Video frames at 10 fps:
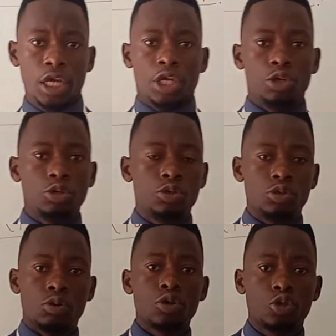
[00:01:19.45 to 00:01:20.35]
you
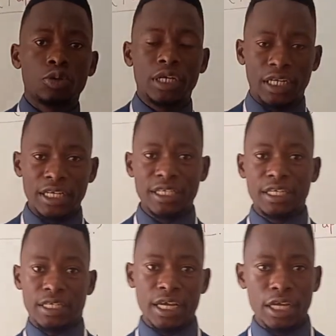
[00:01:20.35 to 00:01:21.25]
should also create
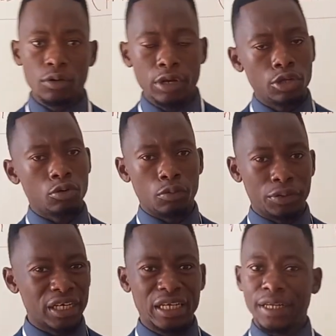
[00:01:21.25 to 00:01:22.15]
a day where you will
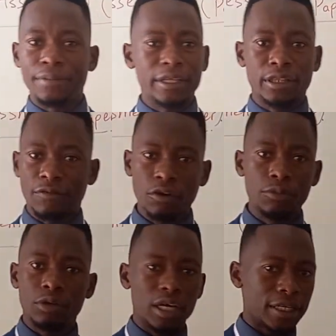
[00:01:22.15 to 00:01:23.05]
be claiming the
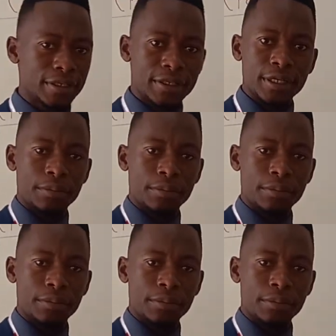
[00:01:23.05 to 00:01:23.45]
formulas.